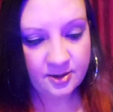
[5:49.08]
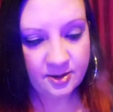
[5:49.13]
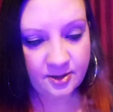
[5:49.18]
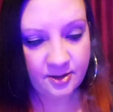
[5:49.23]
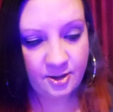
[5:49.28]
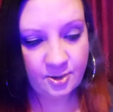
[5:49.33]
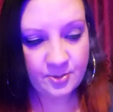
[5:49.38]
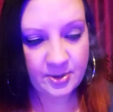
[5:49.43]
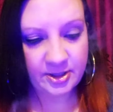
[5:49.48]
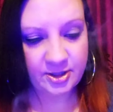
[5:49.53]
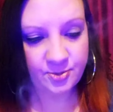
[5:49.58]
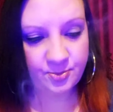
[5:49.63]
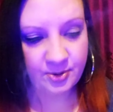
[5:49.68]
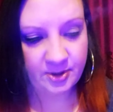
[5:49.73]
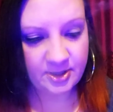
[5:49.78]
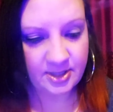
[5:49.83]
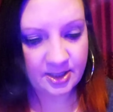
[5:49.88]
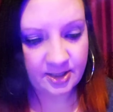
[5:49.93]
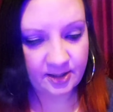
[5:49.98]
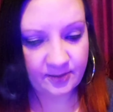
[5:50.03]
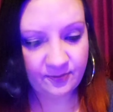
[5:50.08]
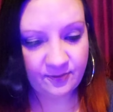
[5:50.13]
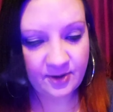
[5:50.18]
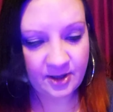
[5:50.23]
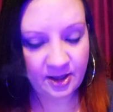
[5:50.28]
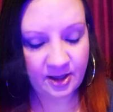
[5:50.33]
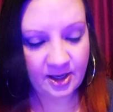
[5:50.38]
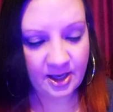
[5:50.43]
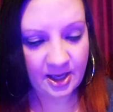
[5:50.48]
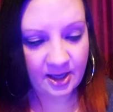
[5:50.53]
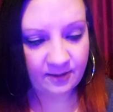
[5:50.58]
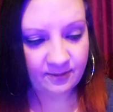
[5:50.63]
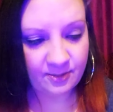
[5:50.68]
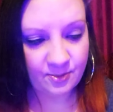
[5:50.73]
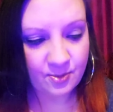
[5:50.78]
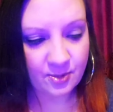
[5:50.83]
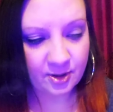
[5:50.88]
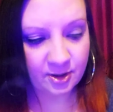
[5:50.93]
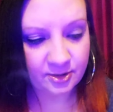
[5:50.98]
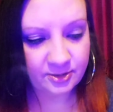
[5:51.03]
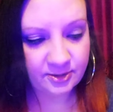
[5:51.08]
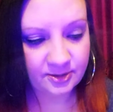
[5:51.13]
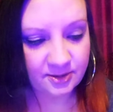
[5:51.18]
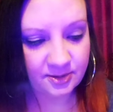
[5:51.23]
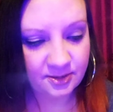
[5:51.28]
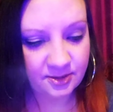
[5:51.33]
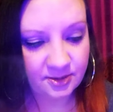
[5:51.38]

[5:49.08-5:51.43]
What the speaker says: You're about to put down a very heavy burden.